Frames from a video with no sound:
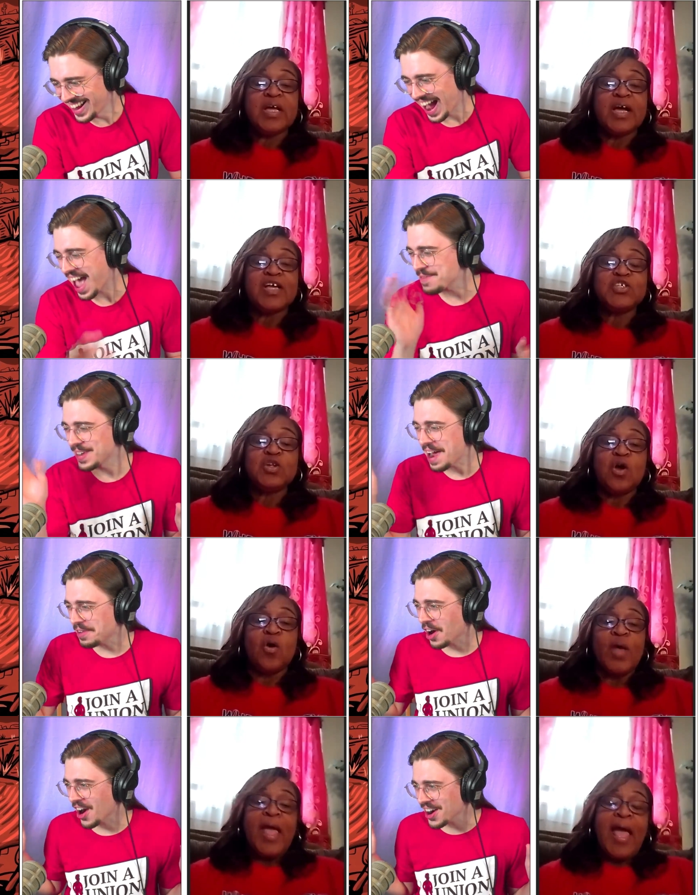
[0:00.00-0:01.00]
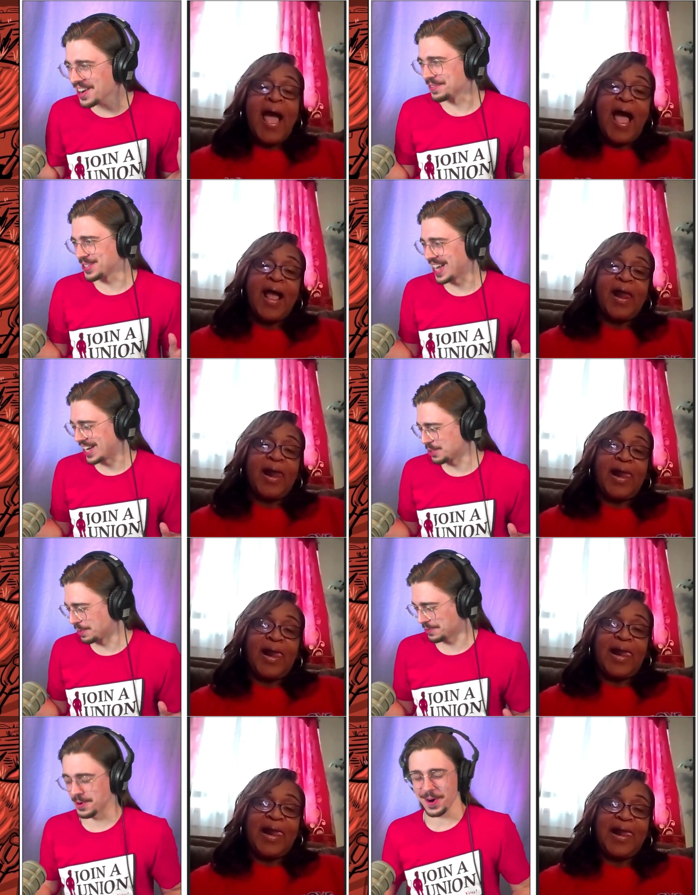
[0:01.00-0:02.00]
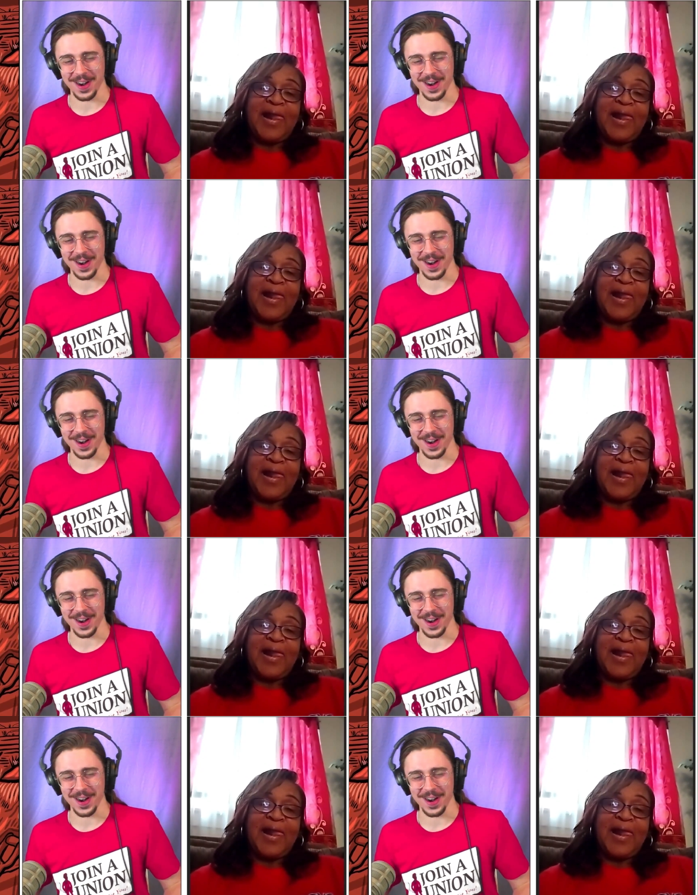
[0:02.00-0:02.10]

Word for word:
Speaker 1: I have never heard of such before.